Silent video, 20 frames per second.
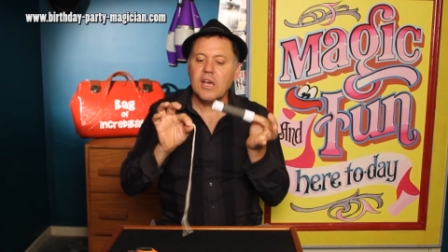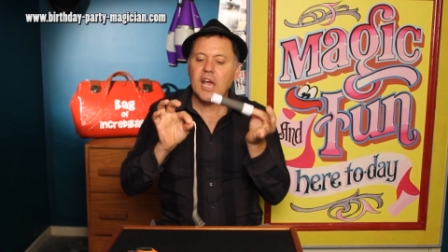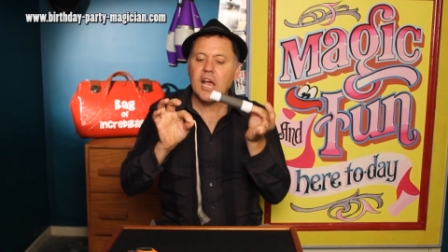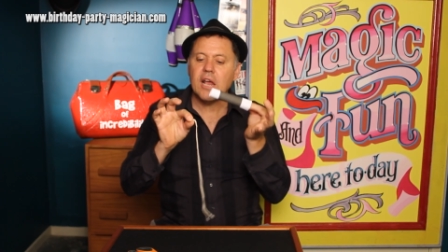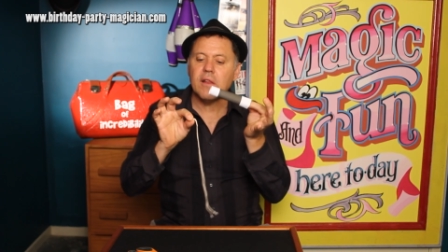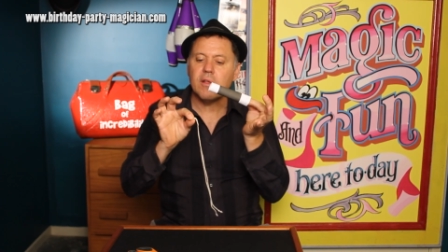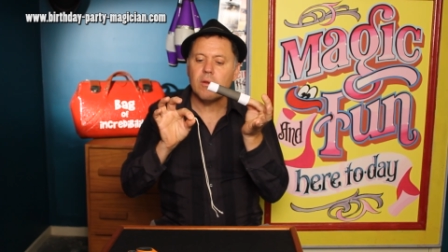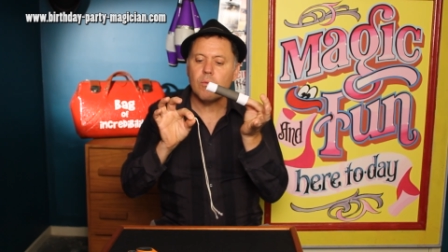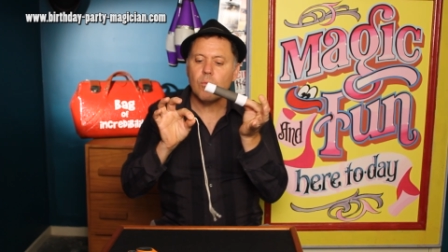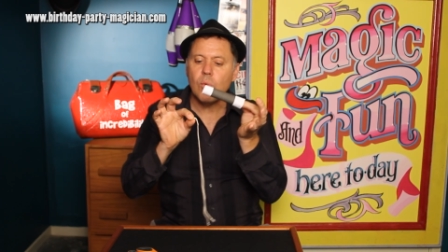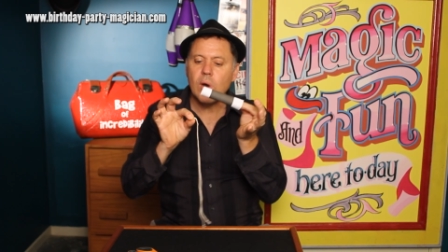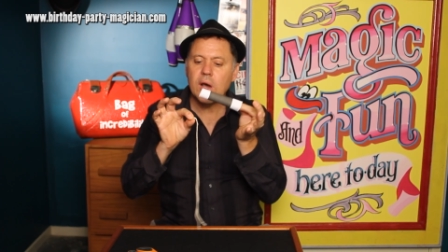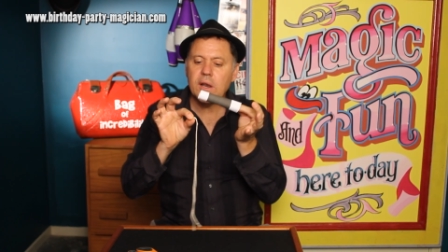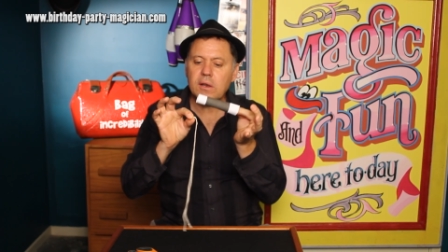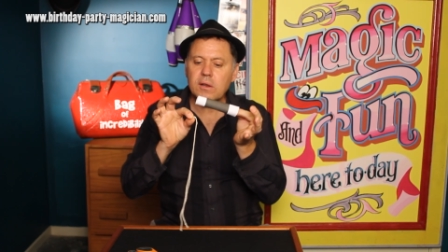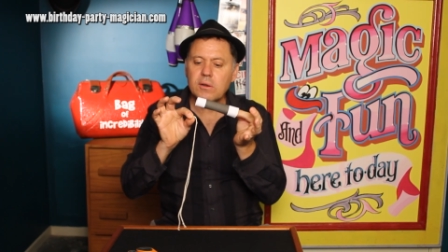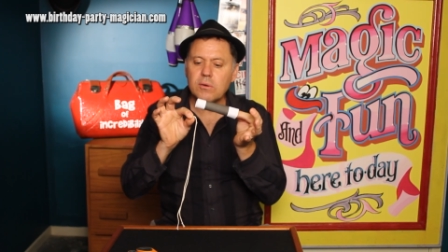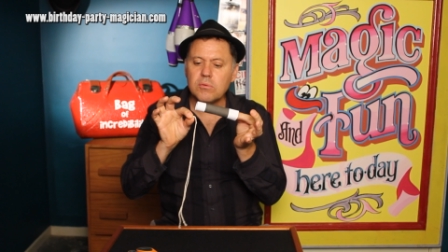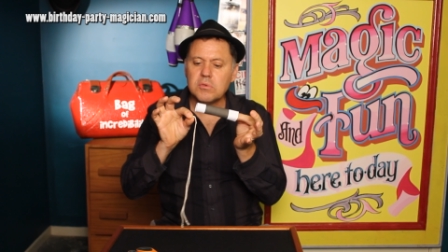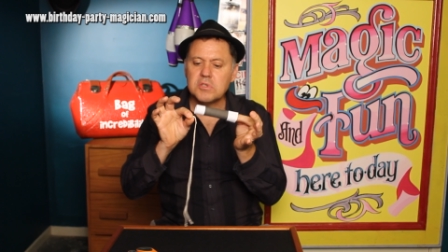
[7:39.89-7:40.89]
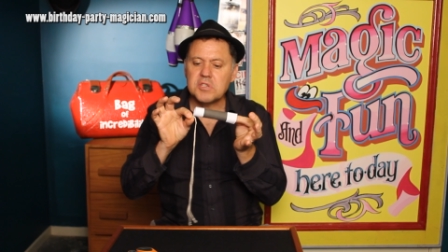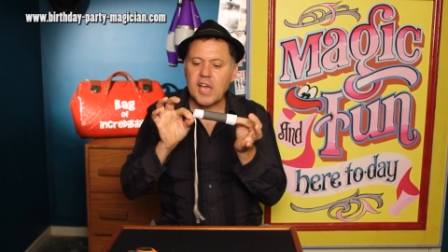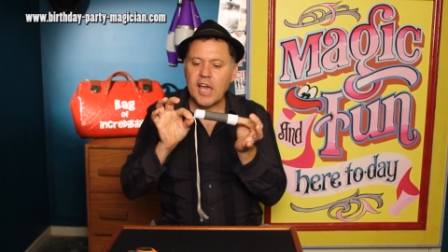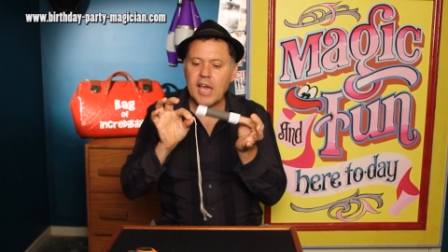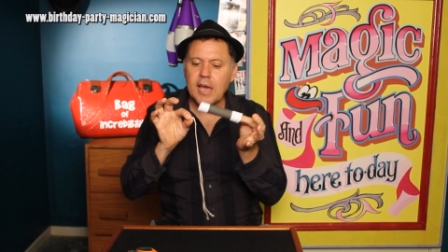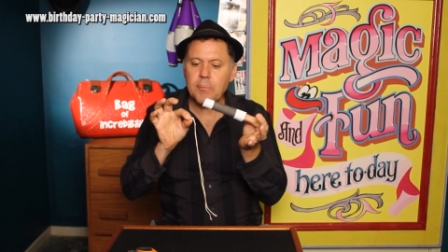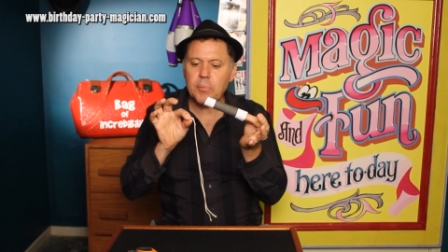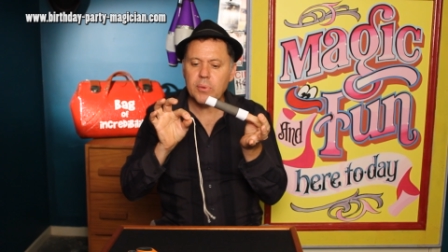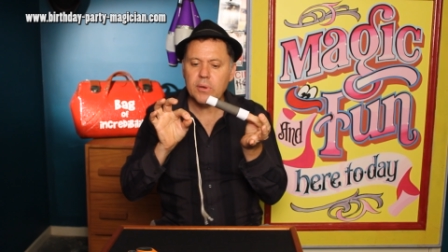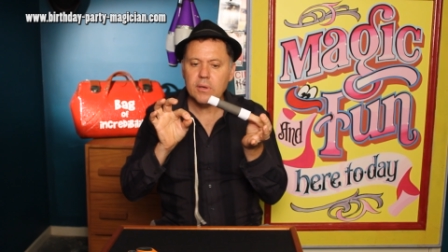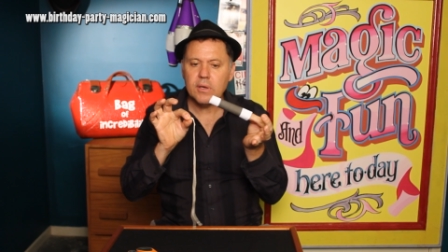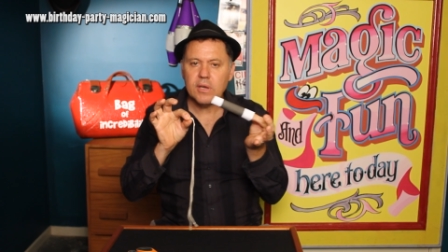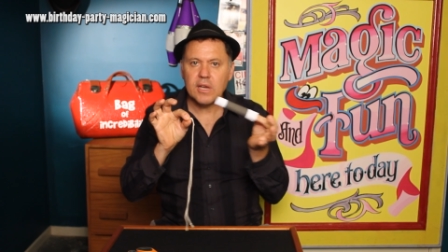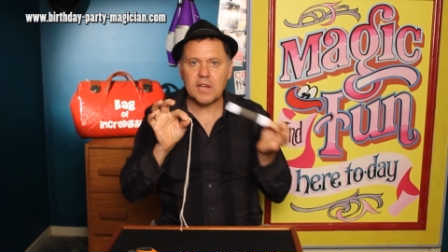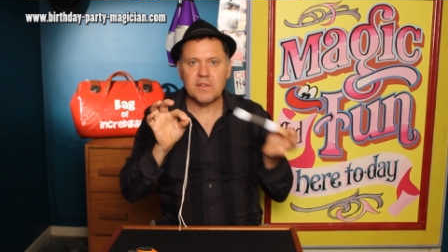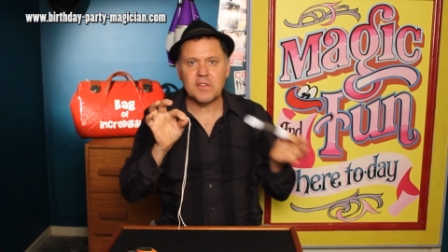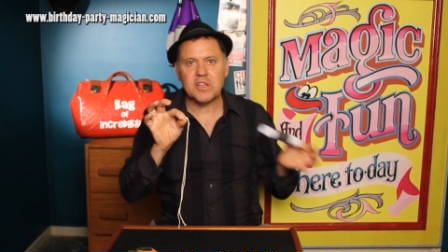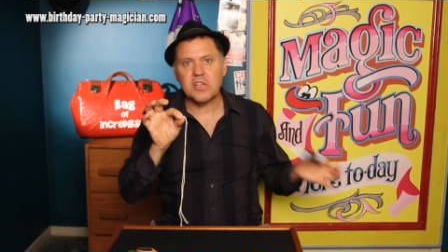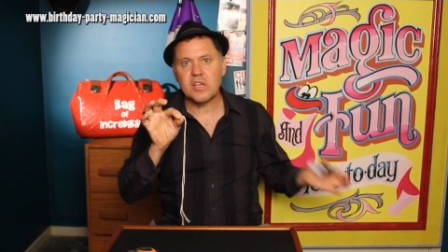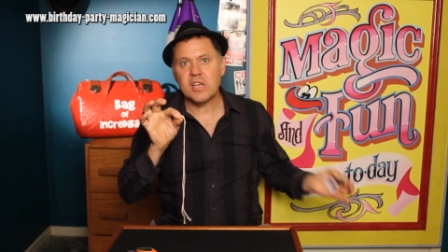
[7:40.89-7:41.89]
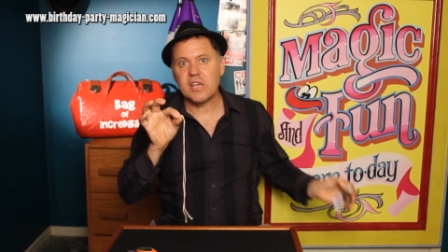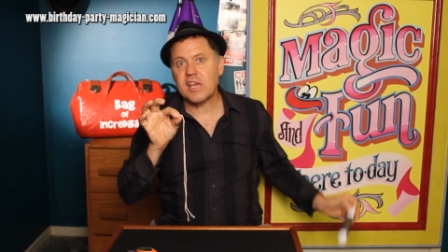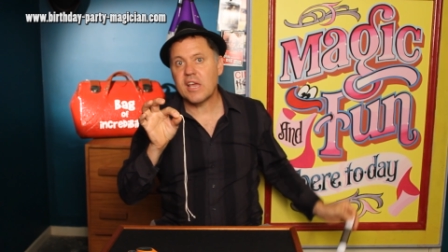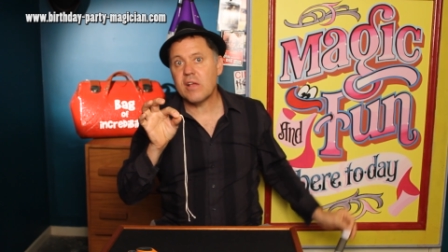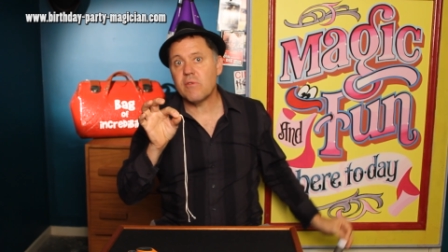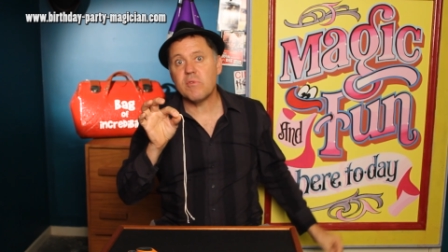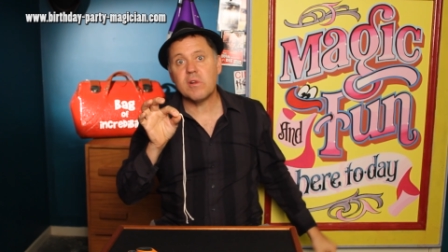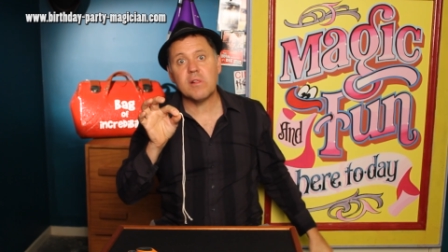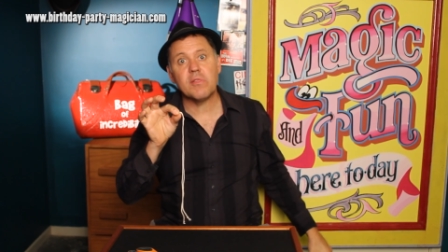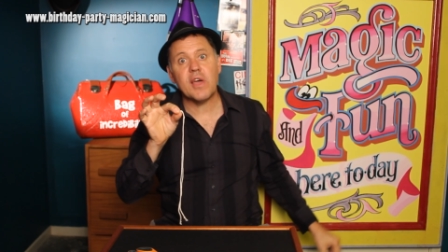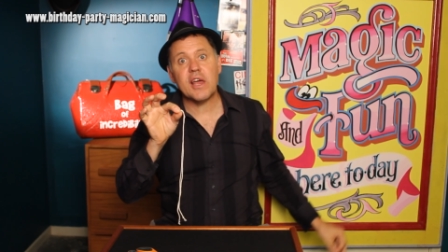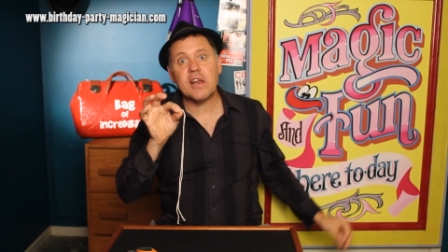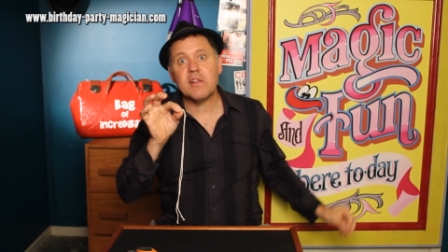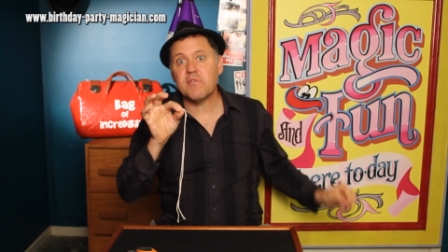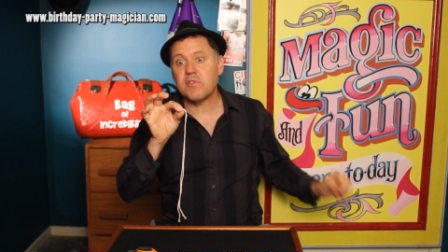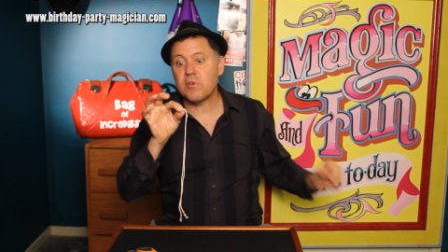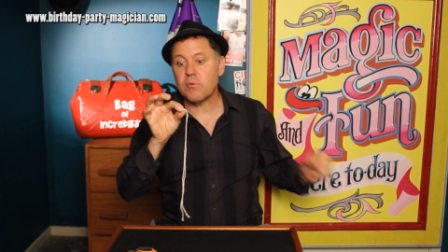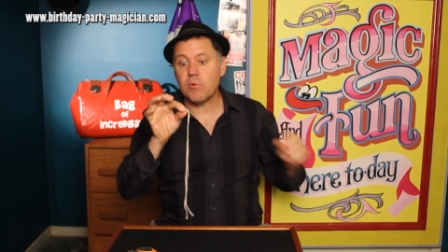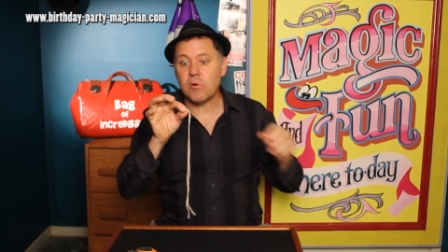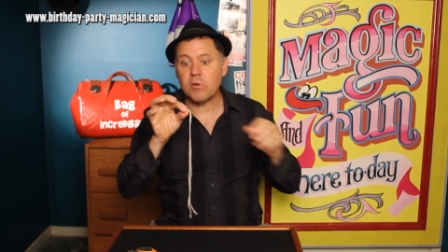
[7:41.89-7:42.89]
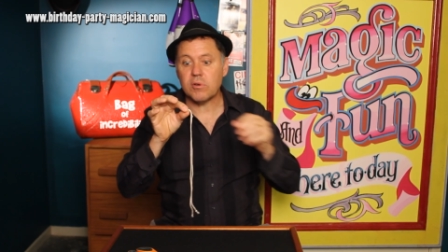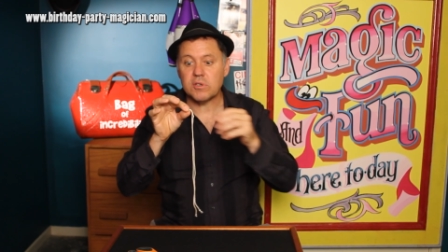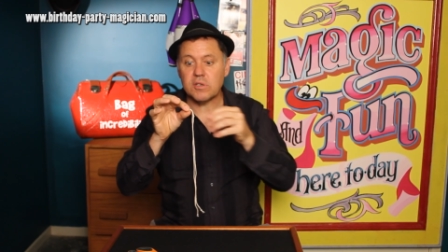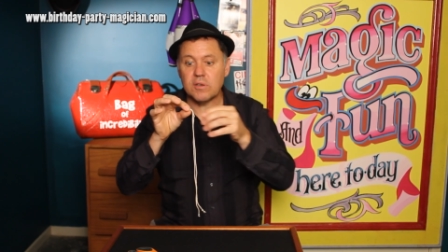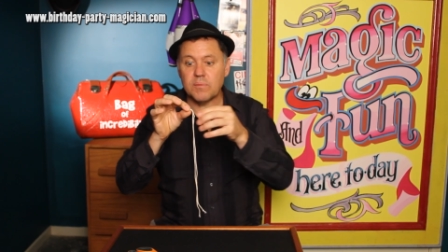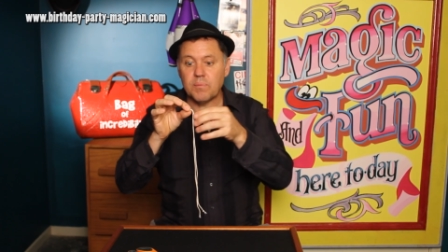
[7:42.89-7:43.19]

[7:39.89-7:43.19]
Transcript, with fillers: And then one little tap, and then you can get rid of that if you want.